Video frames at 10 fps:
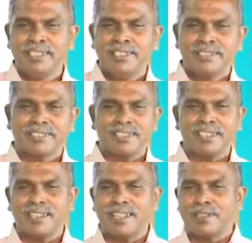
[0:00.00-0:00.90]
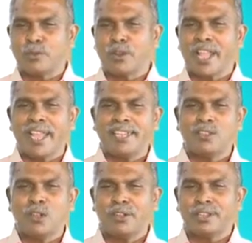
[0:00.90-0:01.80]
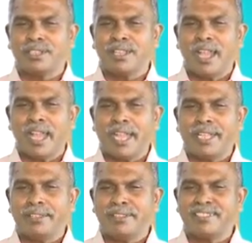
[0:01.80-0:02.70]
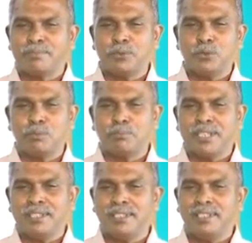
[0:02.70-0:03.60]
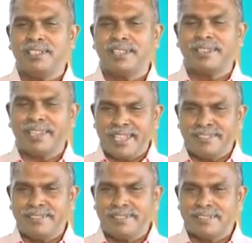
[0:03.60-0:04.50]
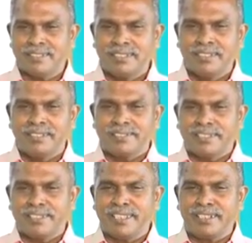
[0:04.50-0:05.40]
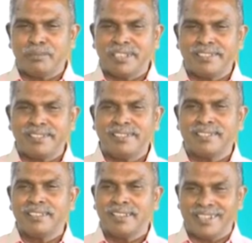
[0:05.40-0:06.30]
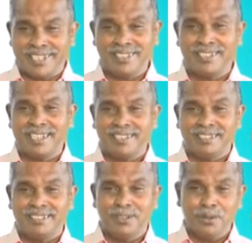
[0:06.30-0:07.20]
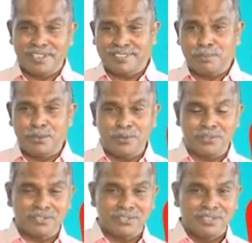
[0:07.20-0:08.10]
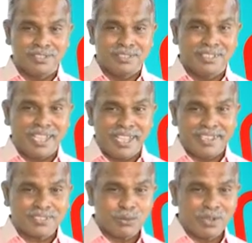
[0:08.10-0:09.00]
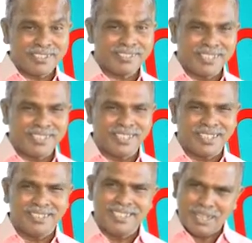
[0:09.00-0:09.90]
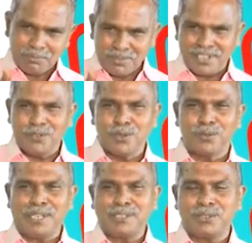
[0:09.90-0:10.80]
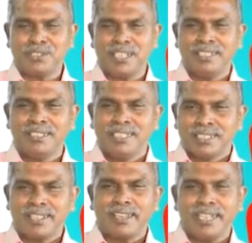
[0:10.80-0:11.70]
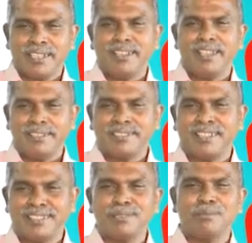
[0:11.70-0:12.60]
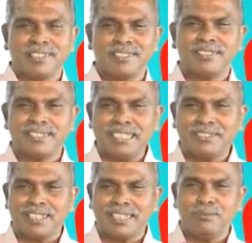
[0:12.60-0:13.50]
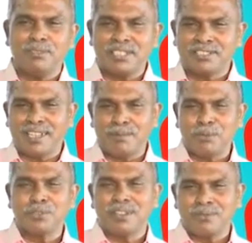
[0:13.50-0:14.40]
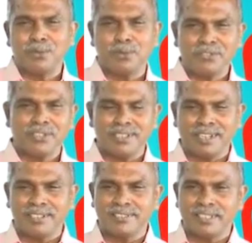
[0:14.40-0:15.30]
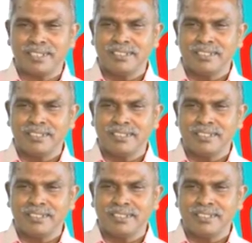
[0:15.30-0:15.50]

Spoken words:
Sclera, choroid, cornea, iris, pupil, lens, ciliary muscles, retina. Okay, suppose I ask what is retina? Definitely you are going to say, sir, retina is nothing but the screen, sir, which is composed of cones and rods, sir.